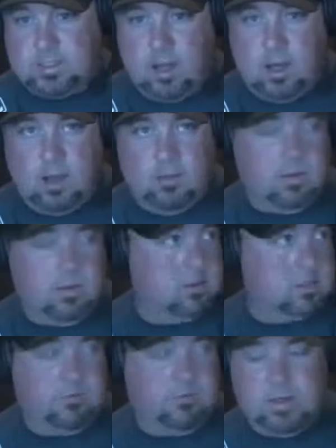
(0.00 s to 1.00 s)
it's uh
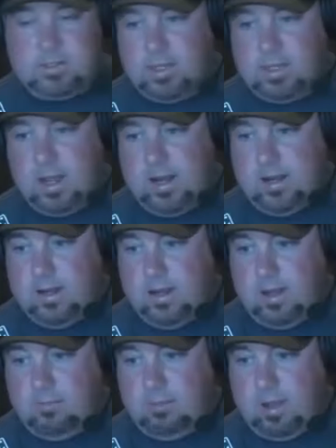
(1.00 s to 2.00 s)
there's an event tonight.
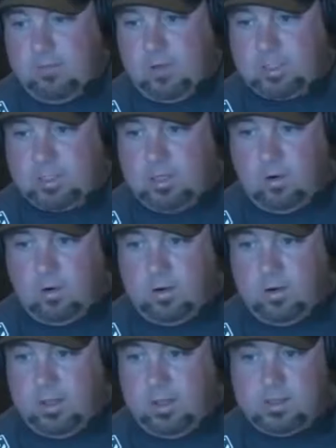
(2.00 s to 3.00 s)
Um, I've actually
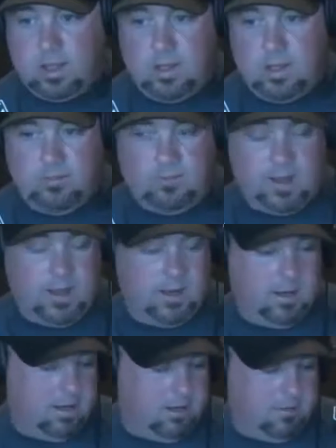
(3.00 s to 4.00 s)
ordered it on the
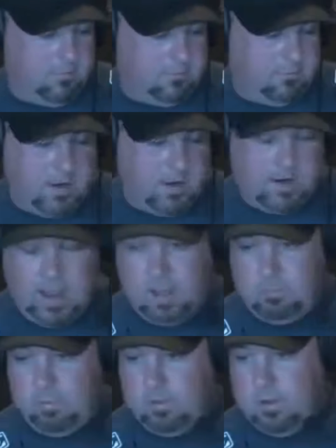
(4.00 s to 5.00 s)
fight uh fight
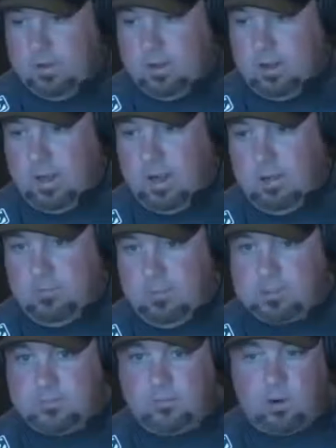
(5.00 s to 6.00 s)
app. Um,
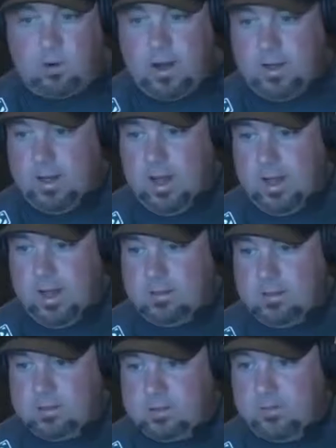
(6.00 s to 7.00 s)
it's four ninety
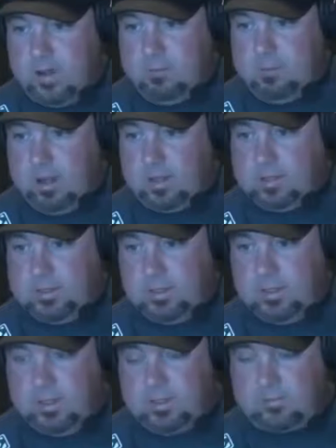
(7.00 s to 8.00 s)
nine, so it's five bucks.
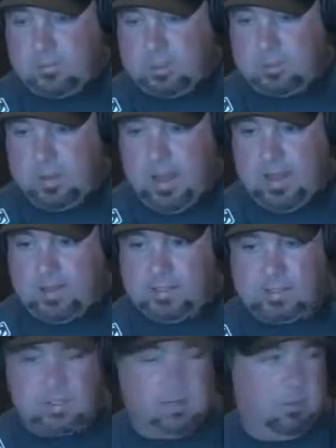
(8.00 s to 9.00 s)
It's from Japan. It
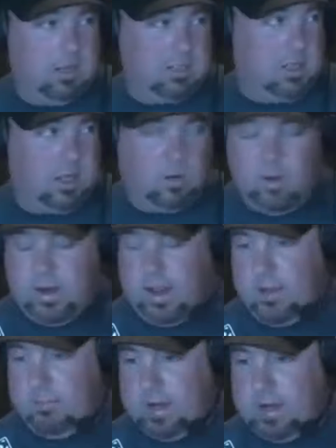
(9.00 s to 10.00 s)
doesn't come on until like one
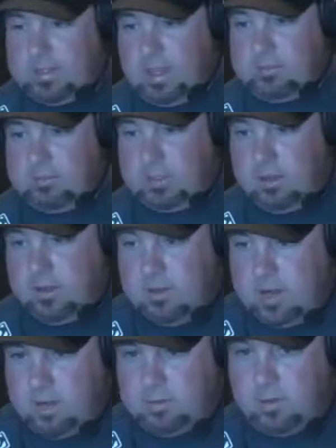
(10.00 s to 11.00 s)
a.m. my time, so
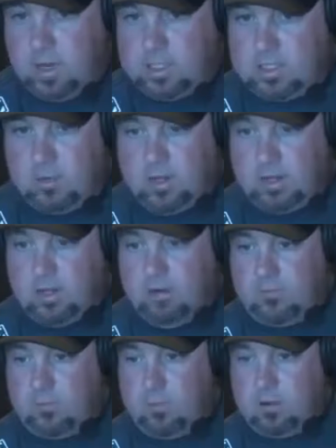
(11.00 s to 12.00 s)
I'm gonna watch it when I get
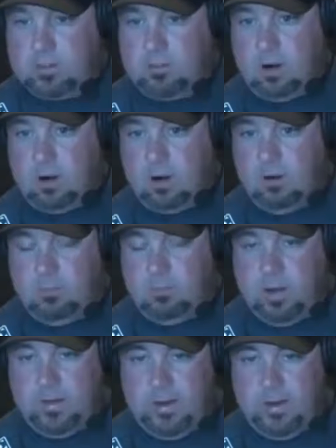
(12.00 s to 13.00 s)
home from work tomorrow.
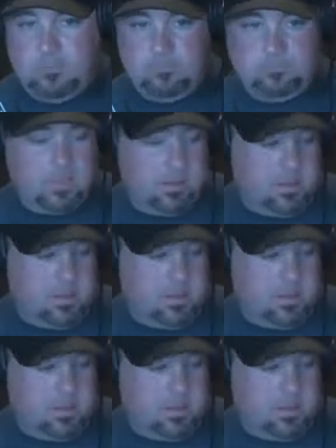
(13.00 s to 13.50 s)
But um,